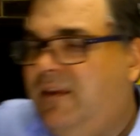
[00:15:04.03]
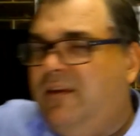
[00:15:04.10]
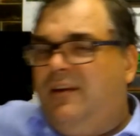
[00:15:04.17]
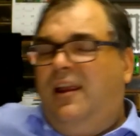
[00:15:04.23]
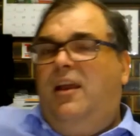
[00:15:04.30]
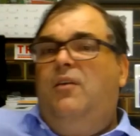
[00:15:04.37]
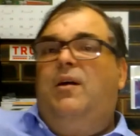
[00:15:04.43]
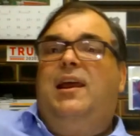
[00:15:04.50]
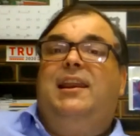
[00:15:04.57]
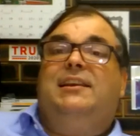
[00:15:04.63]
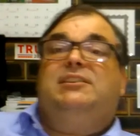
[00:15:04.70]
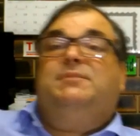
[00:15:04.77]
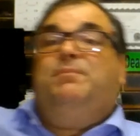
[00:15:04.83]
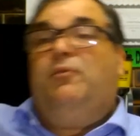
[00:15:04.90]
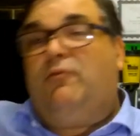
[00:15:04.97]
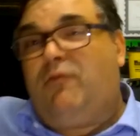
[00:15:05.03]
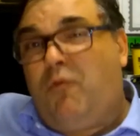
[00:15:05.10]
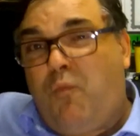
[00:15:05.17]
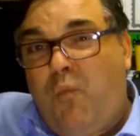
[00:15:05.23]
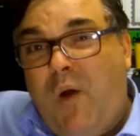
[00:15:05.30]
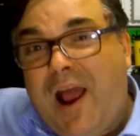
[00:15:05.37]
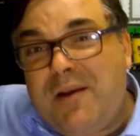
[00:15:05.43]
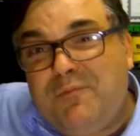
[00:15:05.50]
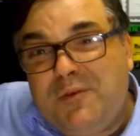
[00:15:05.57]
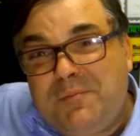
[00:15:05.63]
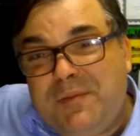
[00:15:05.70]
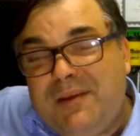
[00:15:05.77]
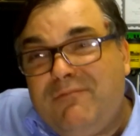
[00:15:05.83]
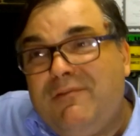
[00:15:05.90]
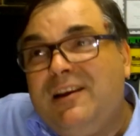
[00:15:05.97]
you know, an Explorer 1 would
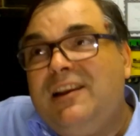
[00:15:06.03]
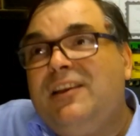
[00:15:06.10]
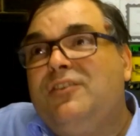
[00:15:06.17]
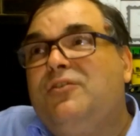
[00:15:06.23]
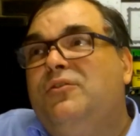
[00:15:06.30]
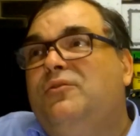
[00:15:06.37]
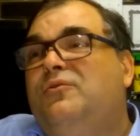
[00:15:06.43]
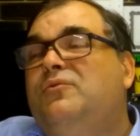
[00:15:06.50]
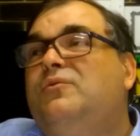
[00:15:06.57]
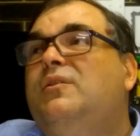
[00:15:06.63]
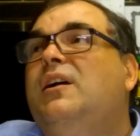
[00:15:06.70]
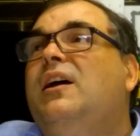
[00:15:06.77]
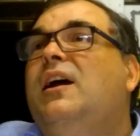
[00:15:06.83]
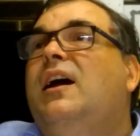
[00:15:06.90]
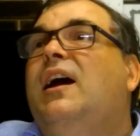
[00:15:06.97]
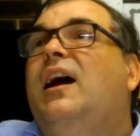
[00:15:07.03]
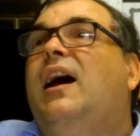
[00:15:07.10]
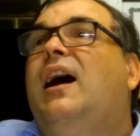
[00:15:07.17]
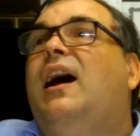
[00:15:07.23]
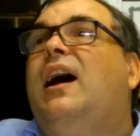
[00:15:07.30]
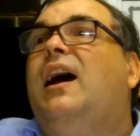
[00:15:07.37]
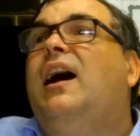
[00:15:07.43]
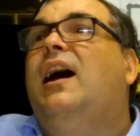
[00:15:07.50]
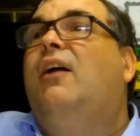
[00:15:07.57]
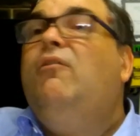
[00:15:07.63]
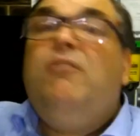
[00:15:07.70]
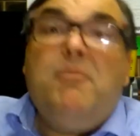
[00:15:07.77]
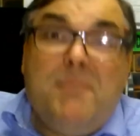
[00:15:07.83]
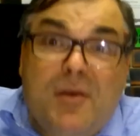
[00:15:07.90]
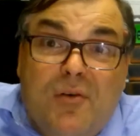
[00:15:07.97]
be really cool. Or
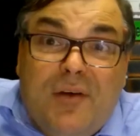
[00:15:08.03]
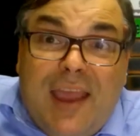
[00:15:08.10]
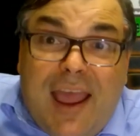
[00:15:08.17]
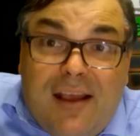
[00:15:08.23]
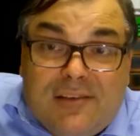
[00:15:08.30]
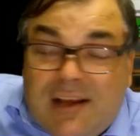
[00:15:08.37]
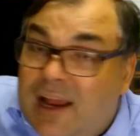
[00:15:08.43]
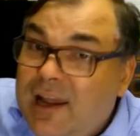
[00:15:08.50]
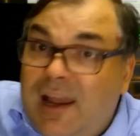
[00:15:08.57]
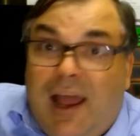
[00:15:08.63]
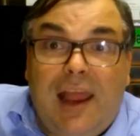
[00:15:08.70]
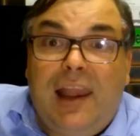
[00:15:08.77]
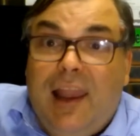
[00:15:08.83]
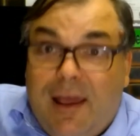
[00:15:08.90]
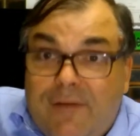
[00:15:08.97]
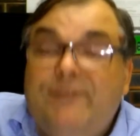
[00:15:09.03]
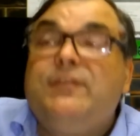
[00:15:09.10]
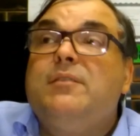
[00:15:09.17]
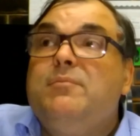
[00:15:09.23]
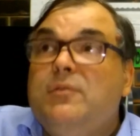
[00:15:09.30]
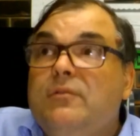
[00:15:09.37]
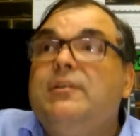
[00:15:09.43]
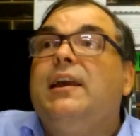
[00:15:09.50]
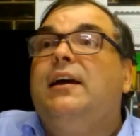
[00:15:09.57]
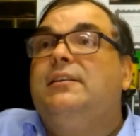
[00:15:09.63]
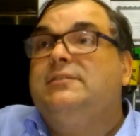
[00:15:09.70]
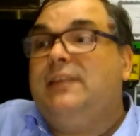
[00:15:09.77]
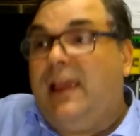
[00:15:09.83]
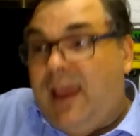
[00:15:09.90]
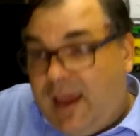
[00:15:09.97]
a Milgauss. I love the Milgauss
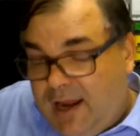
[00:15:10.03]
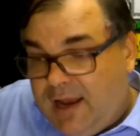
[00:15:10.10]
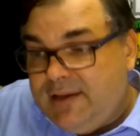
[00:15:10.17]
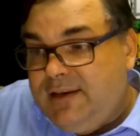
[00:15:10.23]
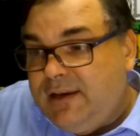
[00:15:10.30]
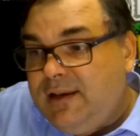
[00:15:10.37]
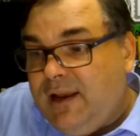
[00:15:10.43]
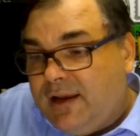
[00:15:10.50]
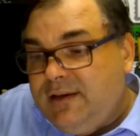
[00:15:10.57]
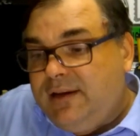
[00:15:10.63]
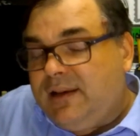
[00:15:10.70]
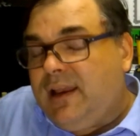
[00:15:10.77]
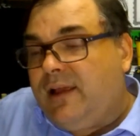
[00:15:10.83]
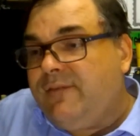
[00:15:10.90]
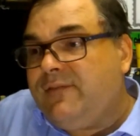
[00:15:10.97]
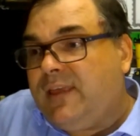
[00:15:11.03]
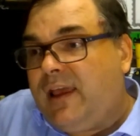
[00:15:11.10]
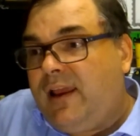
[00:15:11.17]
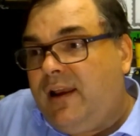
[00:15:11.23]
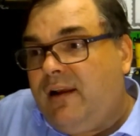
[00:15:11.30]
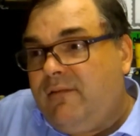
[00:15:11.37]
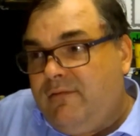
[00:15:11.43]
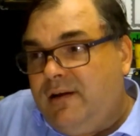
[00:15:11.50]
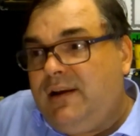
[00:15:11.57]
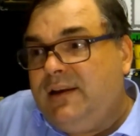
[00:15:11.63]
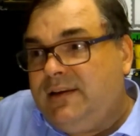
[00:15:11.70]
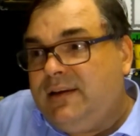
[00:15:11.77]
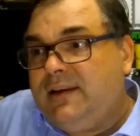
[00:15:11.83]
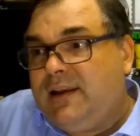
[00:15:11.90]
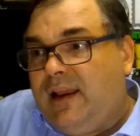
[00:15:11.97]
I had. I did love that. I really
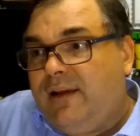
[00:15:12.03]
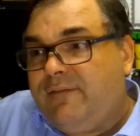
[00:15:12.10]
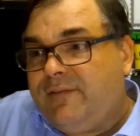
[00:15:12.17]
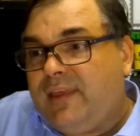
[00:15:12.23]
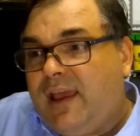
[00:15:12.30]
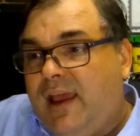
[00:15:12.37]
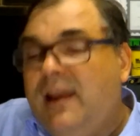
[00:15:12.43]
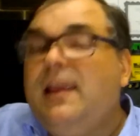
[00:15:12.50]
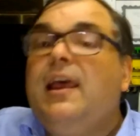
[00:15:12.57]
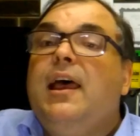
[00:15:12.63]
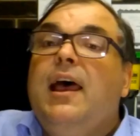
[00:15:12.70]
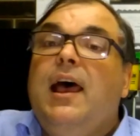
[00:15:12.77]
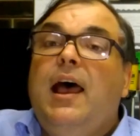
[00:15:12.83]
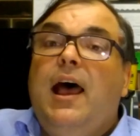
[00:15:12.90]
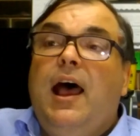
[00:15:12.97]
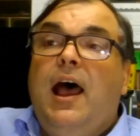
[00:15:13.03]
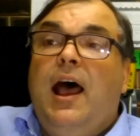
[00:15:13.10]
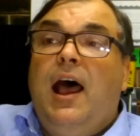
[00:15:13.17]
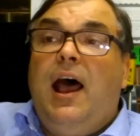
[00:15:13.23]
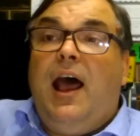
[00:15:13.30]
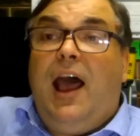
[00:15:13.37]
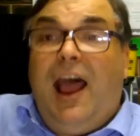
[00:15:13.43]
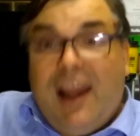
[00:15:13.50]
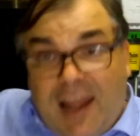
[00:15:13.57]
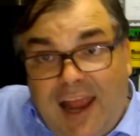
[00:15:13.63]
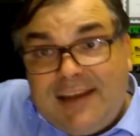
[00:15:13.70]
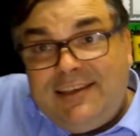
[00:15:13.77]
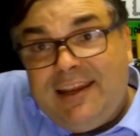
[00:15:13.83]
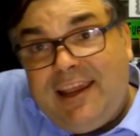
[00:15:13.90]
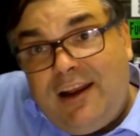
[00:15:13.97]
did love that. I'd like
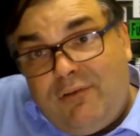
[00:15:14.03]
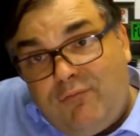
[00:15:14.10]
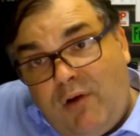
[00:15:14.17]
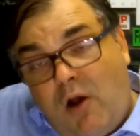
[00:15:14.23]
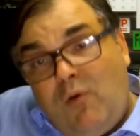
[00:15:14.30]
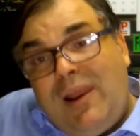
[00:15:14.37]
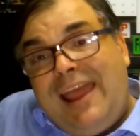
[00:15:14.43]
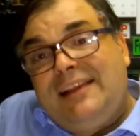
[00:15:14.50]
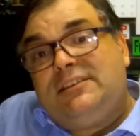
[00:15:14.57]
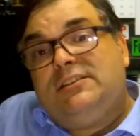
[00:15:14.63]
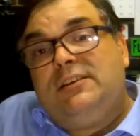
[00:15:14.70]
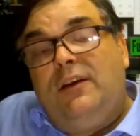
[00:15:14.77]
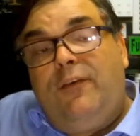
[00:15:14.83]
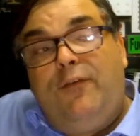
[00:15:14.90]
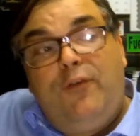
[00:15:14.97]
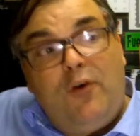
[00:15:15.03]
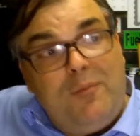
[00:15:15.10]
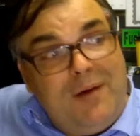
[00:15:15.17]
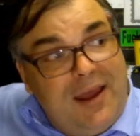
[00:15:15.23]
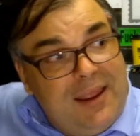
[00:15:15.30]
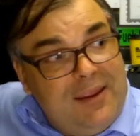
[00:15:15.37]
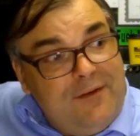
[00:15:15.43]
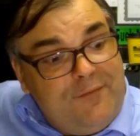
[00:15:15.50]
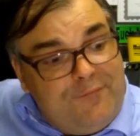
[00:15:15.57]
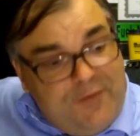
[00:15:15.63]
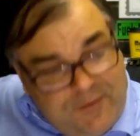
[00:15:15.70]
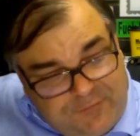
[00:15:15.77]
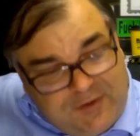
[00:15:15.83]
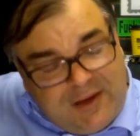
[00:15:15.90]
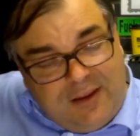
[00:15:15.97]
to get a Rolex for my
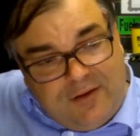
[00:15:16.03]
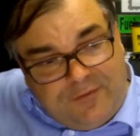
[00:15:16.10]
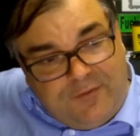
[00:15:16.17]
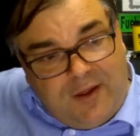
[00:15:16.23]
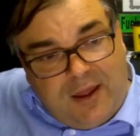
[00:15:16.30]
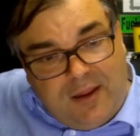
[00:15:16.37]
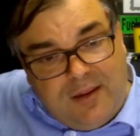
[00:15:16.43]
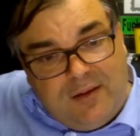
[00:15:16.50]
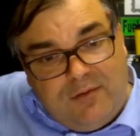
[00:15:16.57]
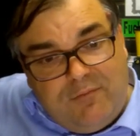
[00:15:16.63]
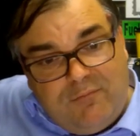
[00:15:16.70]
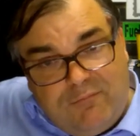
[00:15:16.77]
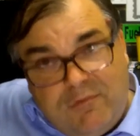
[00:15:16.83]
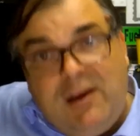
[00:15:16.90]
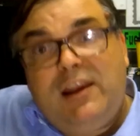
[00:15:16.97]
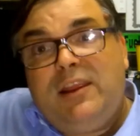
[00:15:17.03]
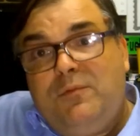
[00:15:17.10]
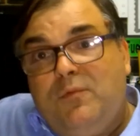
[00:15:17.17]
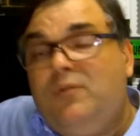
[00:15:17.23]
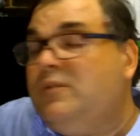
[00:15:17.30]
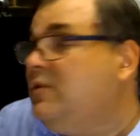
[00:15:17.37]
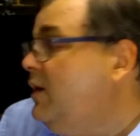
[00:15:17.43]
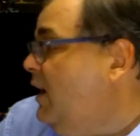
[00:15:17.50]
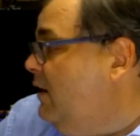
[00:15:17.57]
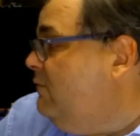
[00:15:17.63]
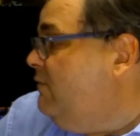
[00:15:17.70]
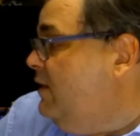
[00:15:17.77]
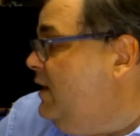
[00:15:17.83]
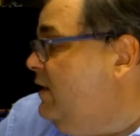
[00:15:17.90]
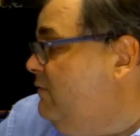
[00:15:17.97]
50th. I really would. I
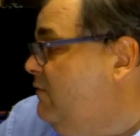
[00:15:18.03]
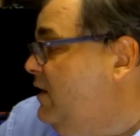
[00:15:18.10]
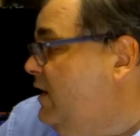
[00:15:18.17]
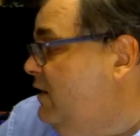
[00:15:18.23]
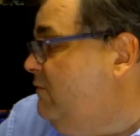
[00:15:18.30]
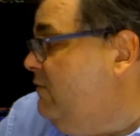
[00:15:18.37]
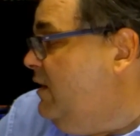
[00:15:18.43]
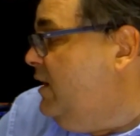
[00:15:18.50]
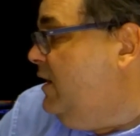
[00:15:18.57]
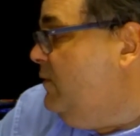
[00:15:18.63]
really, really, really